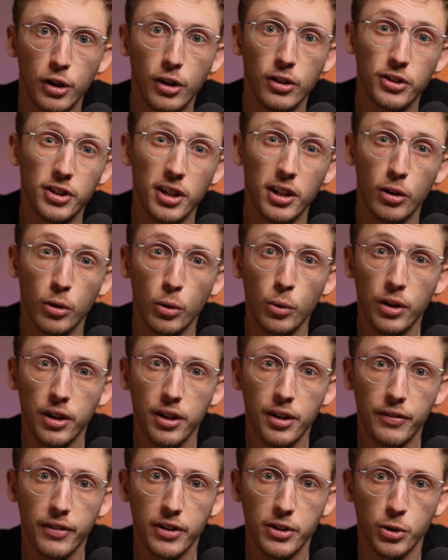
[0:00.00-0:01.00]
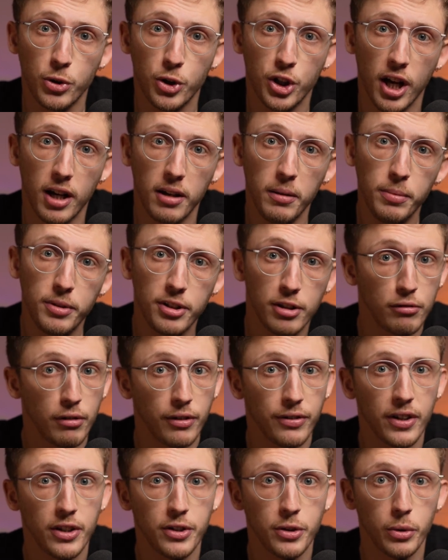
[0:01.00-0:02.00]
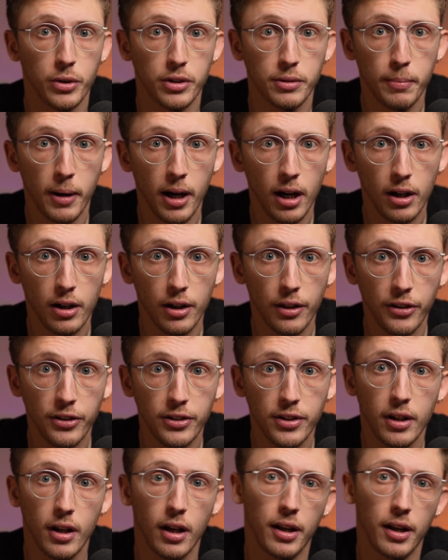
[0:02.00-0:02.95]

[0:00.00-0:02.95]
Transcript: You can see that all the individual shapes, referred to as paths,